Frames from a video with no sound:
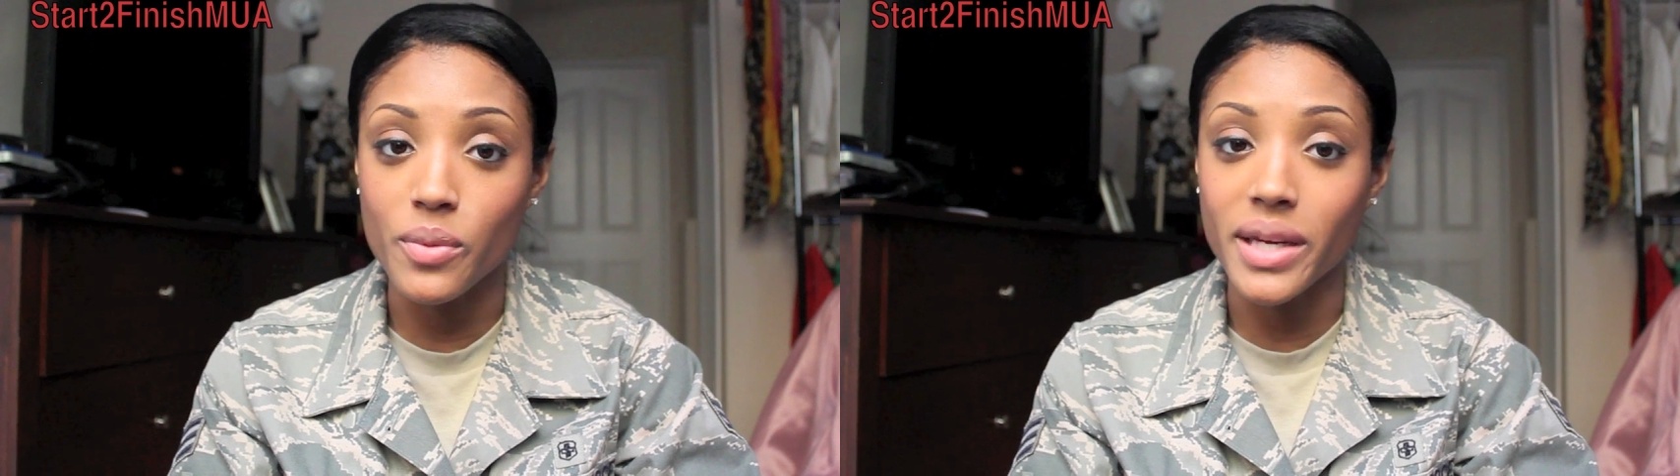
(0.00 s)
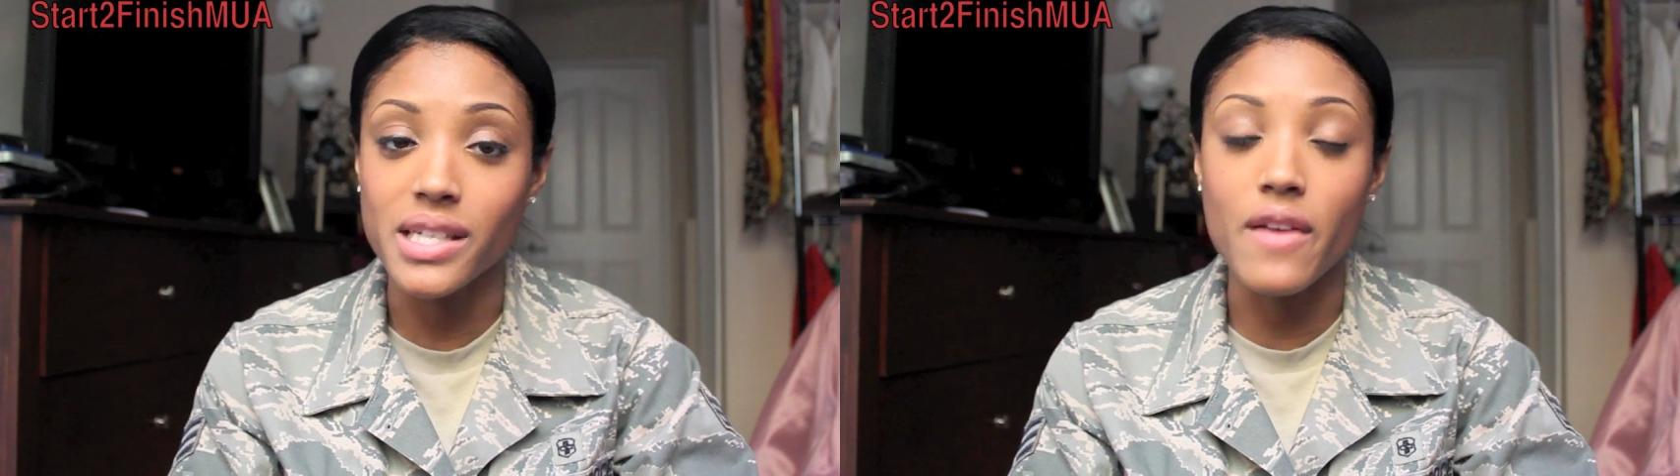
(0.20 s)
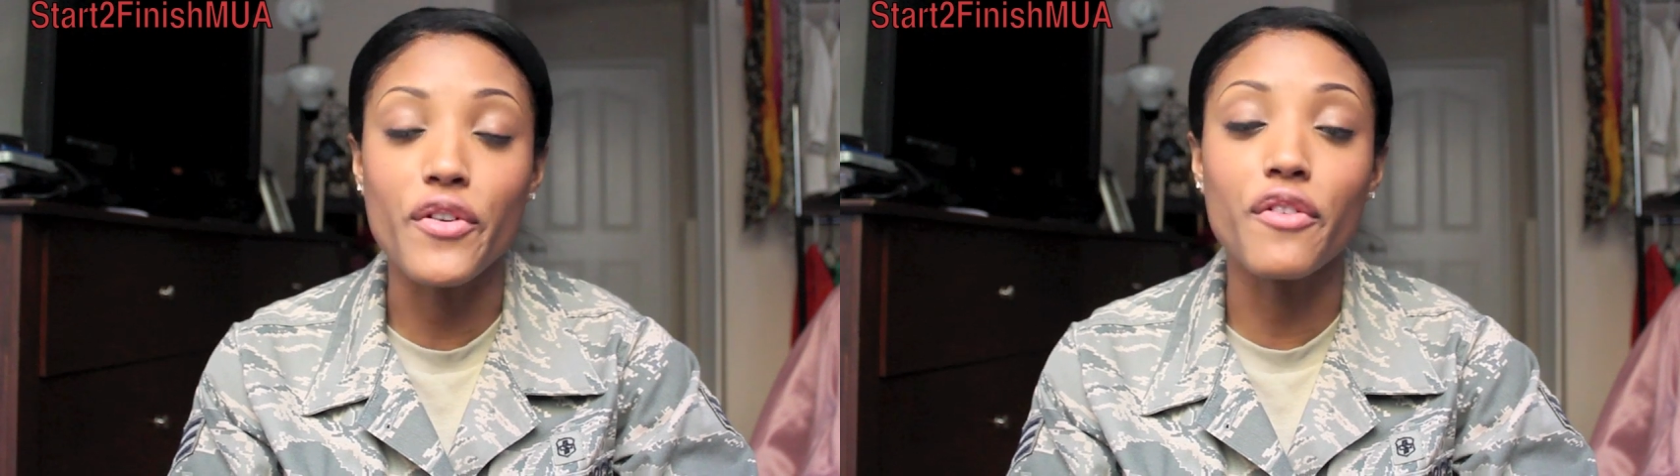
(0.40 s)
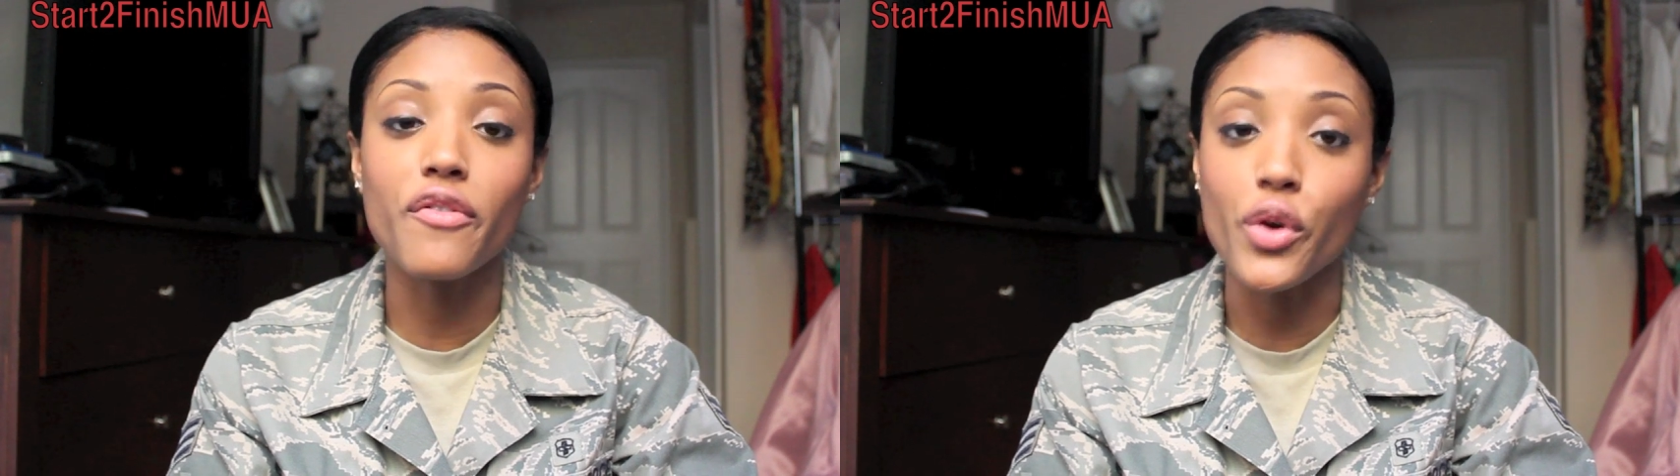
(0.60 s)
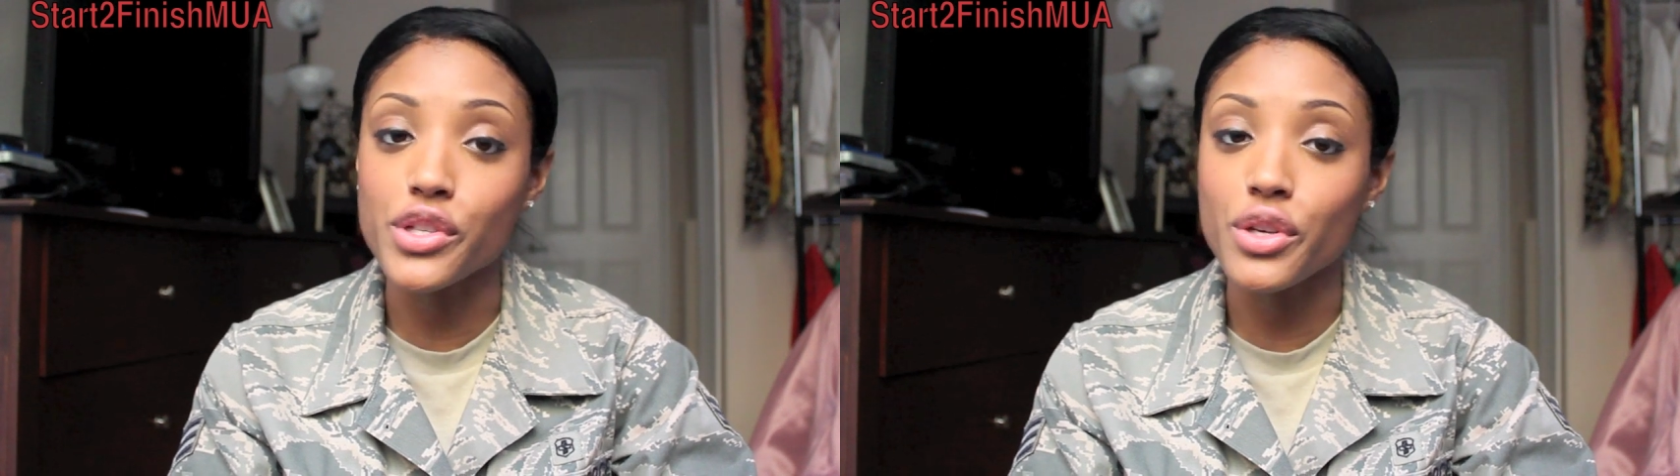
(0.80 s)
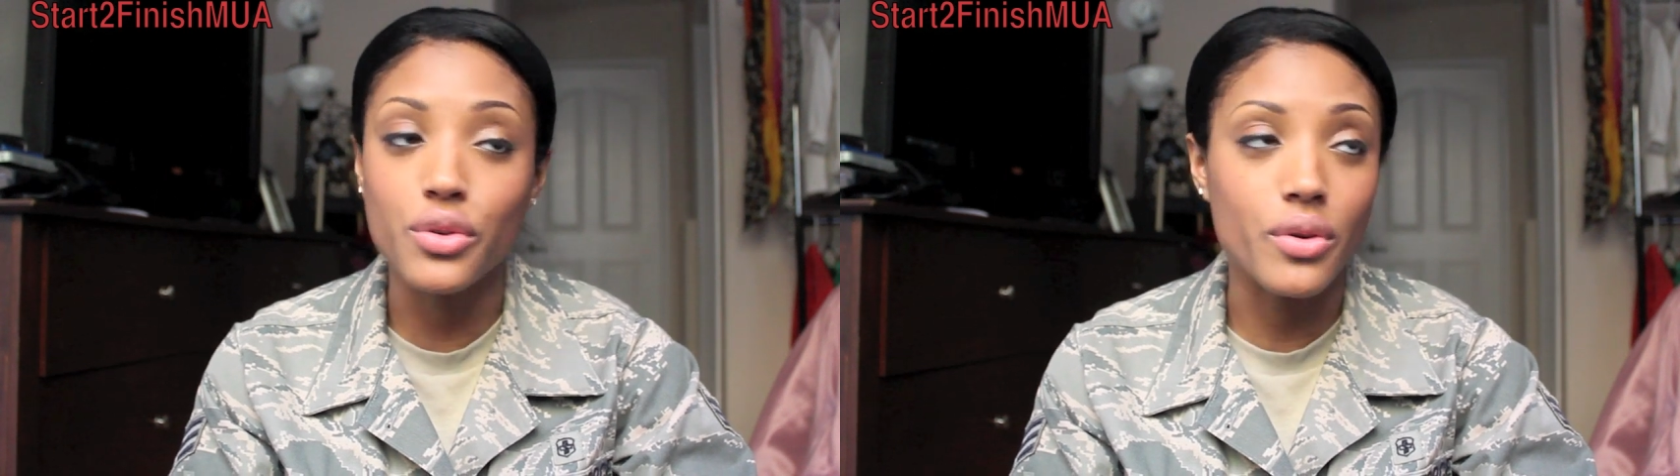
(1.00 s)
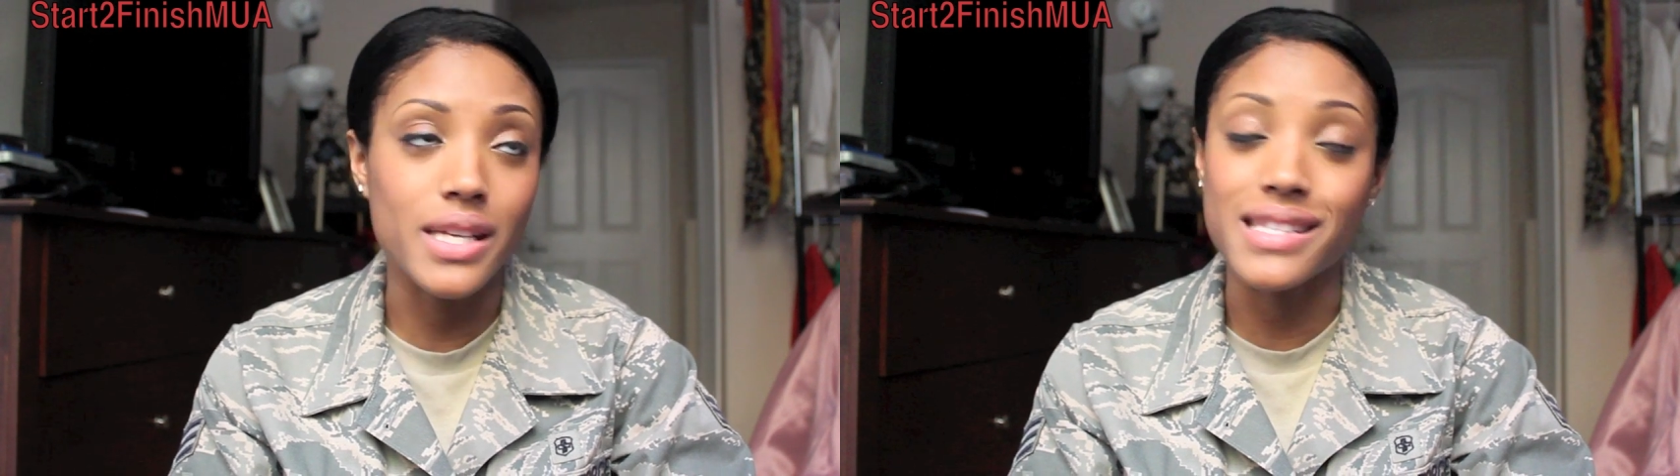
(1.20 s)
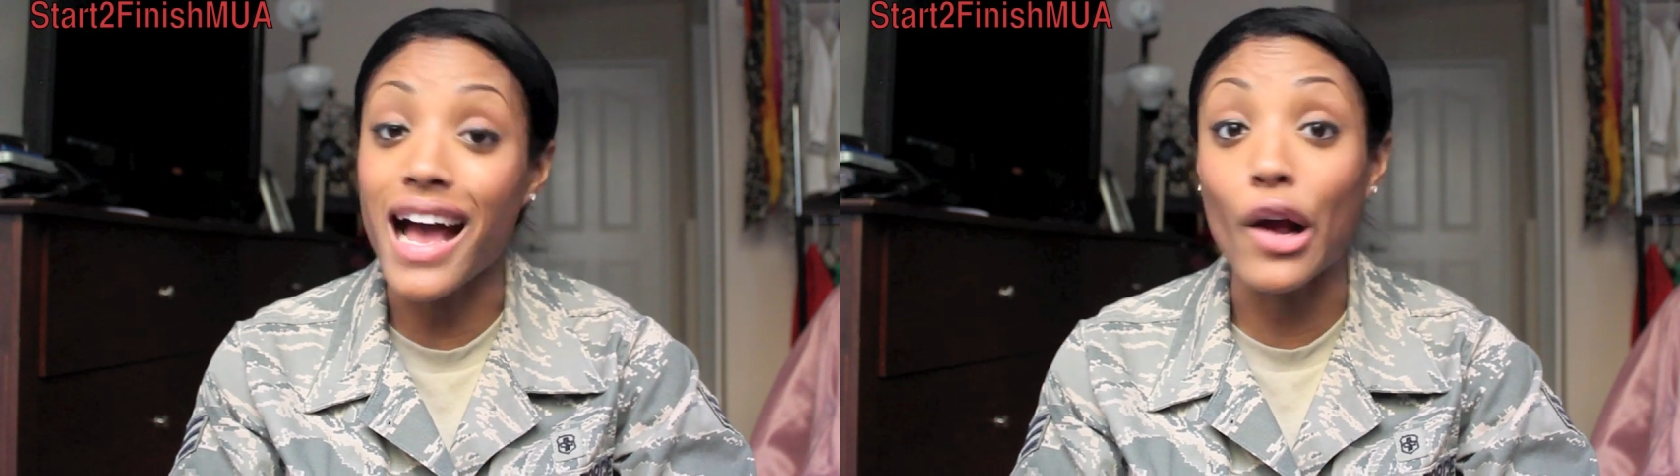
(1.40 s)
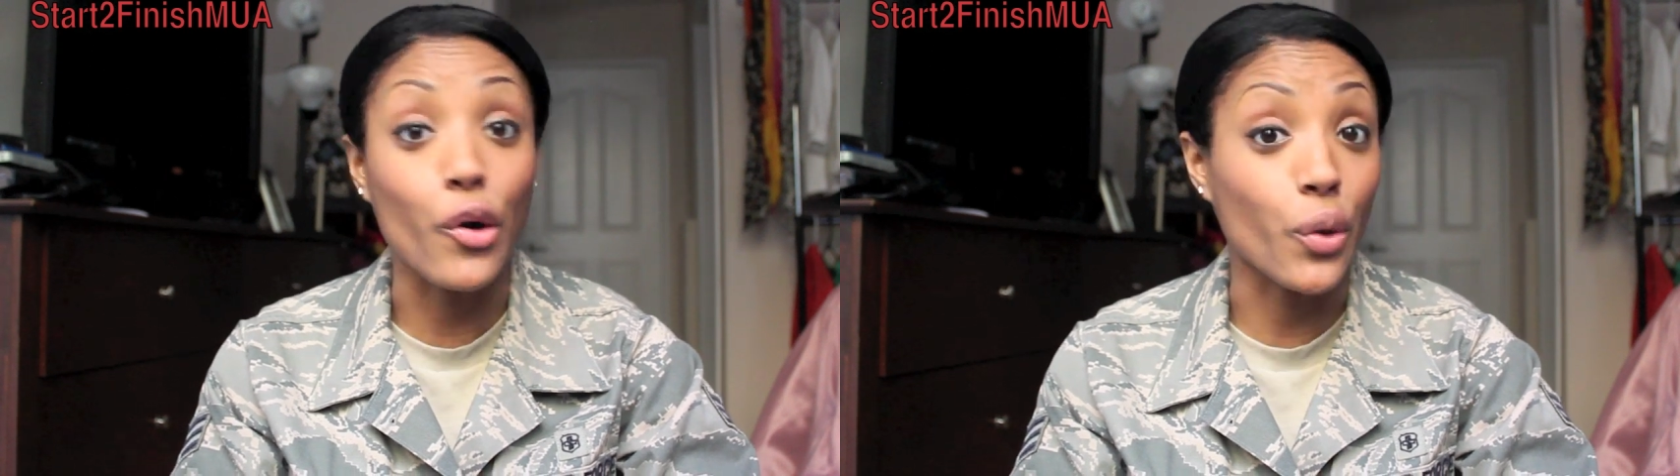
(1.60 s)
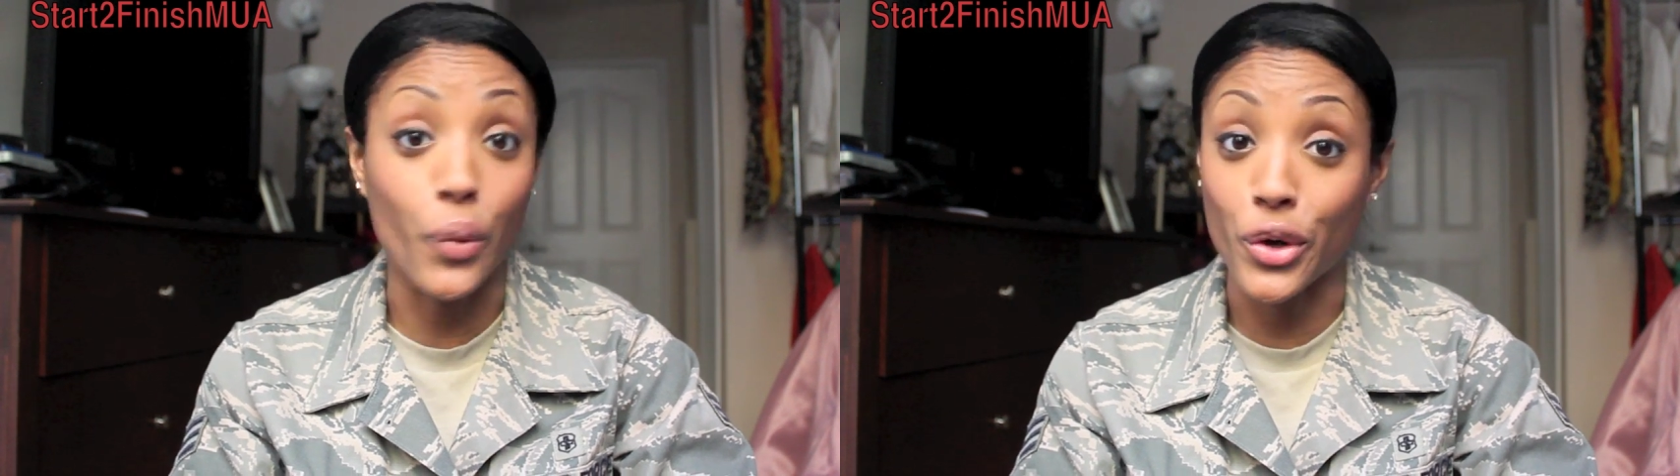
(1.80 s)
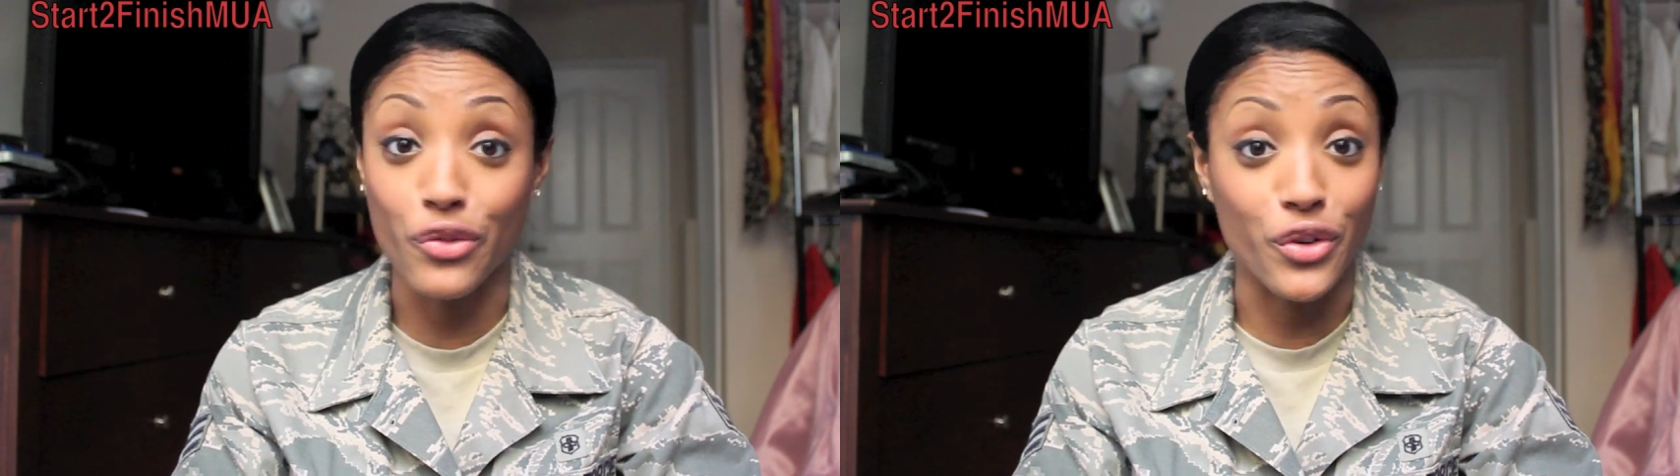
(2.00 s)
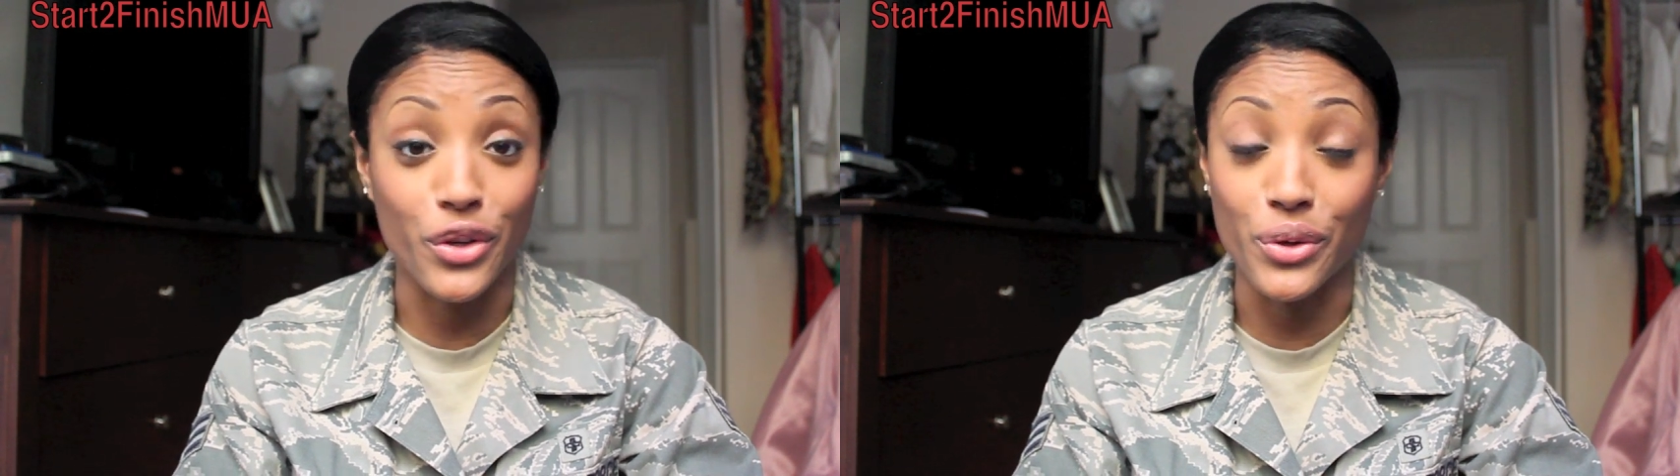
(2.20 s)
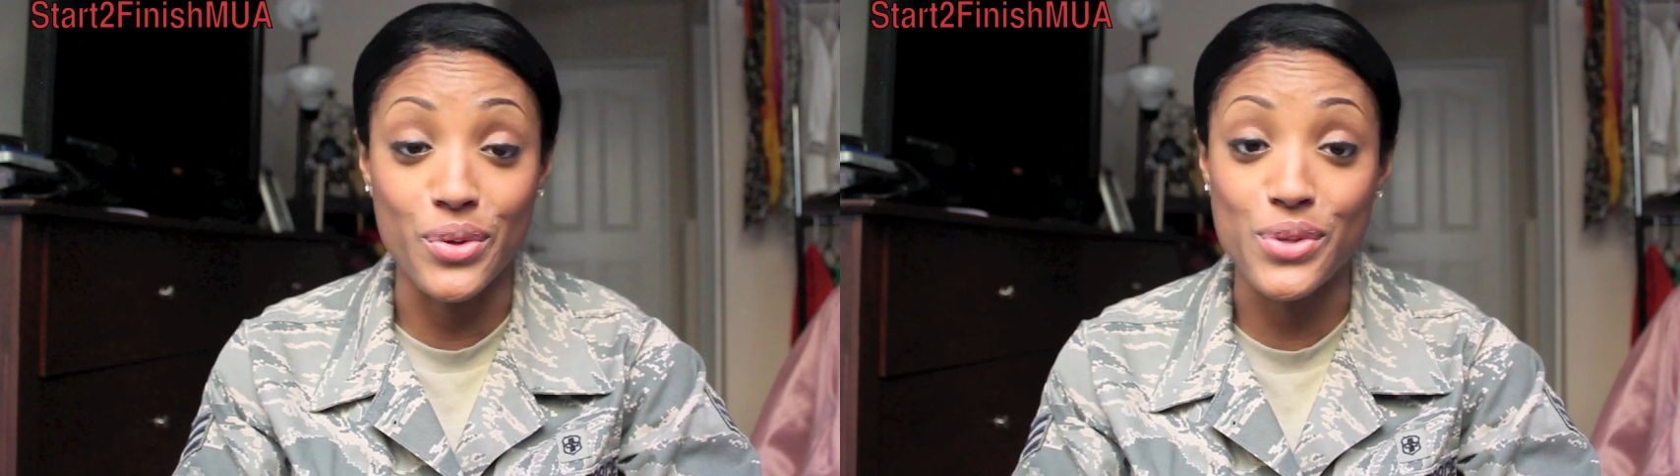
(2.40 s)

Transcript: because if you're forced to do it, it's not going to work for you.